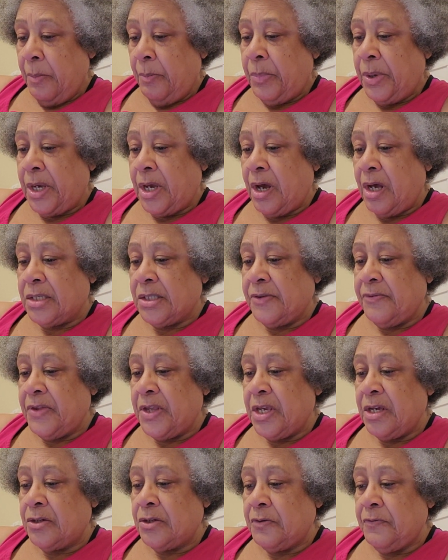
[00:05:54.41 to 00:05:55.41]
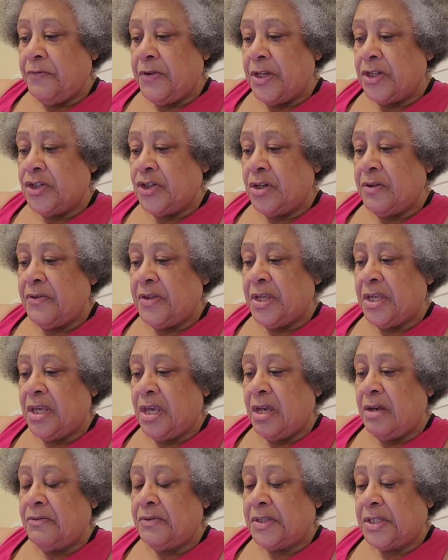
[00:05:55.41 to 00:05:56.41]
Because of the intervention of the
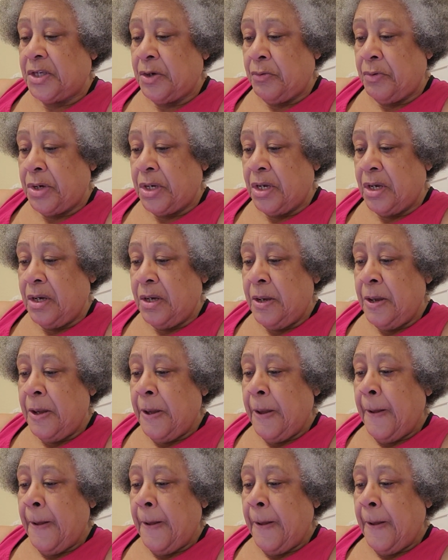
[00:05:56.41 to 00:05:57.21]
king of Syria,